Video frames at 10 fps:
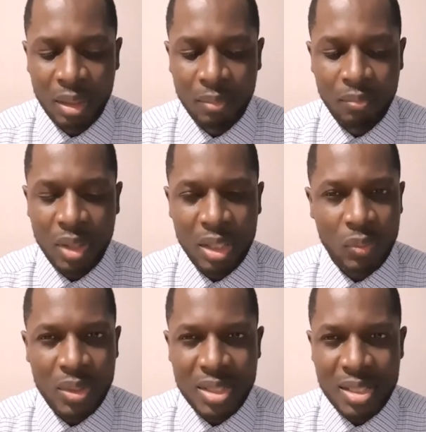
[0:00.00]
but it
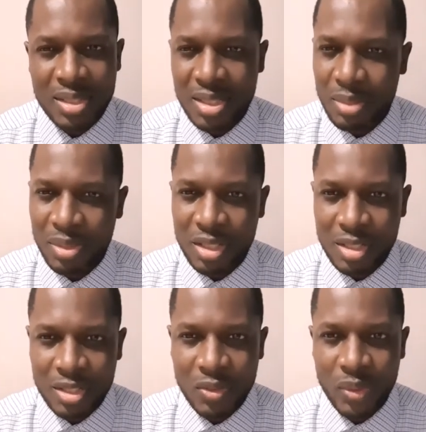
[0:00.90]
was a similar
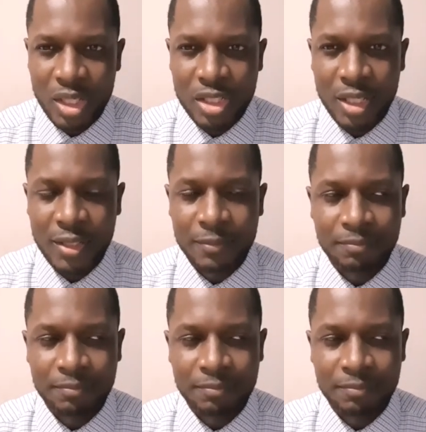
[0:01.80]
situation.